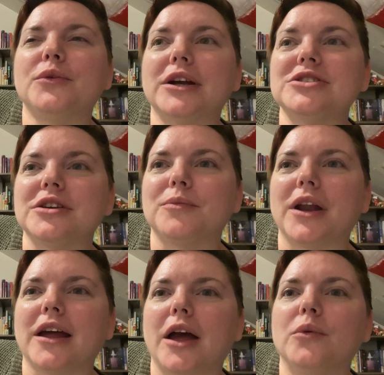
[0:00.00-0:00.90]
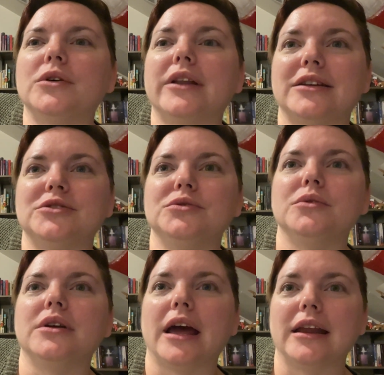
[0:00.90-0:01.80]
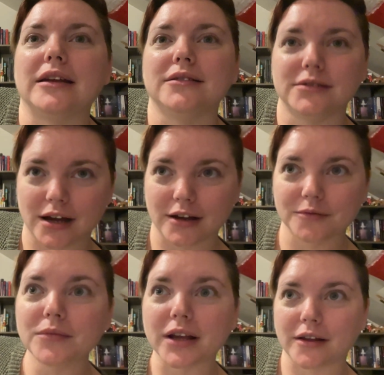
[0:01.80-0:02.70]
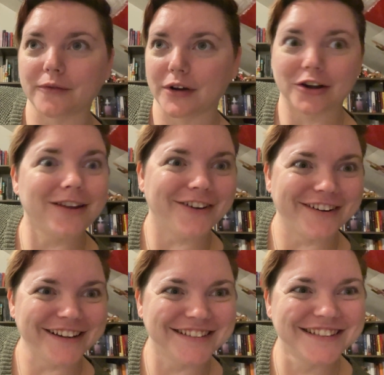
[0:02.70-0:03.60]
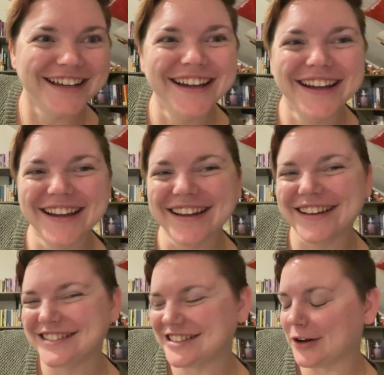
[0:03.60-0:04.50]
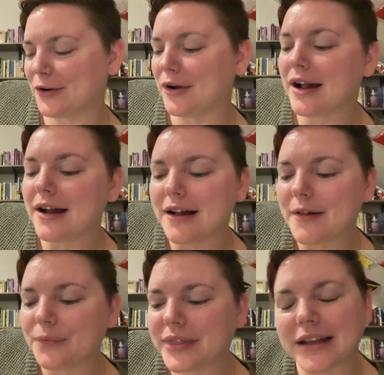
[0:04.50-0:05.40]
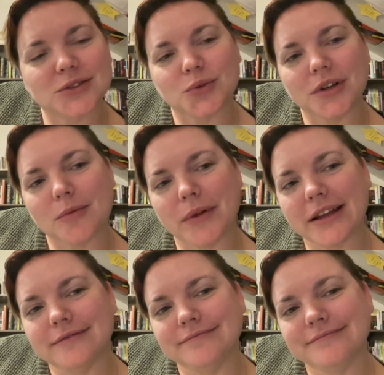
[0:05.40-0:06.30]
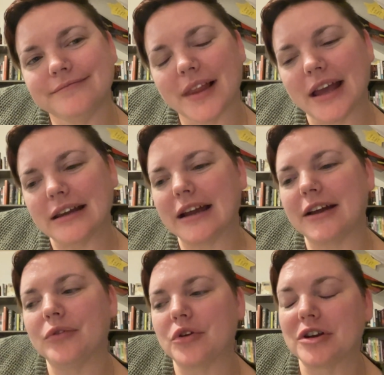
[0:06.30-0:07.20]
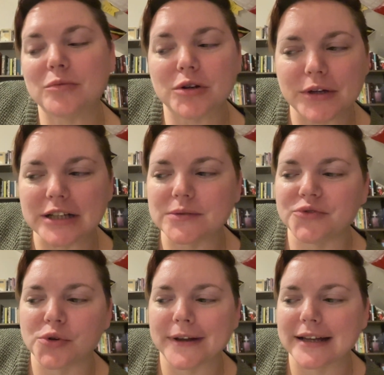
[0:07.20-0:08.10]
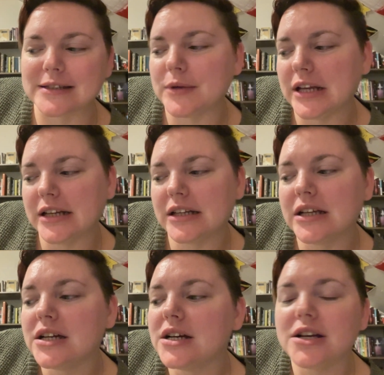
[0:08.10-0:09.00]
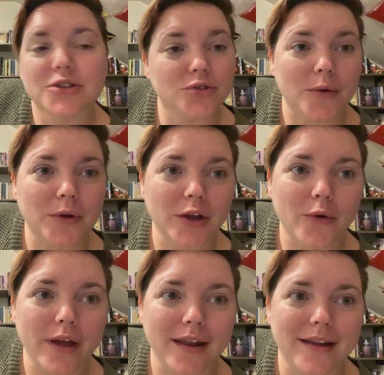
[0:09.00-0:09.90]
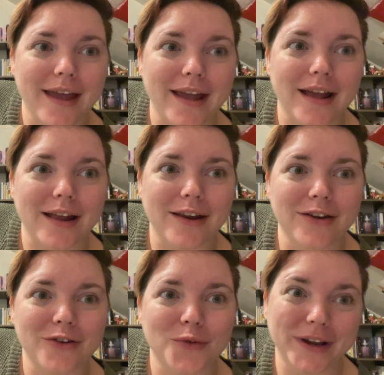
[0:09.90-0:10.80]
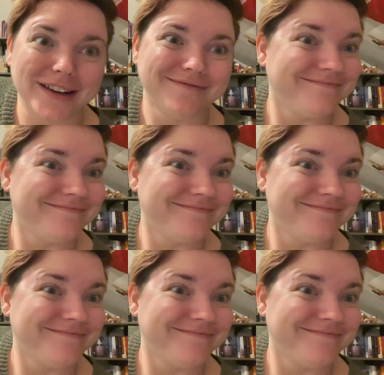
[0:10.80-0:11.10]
rush it, but I would like to get it done because I'm very curious. So that's sort of the plan. And I have 30 more minutes before our next meeting, so I'm going to go ahead and read.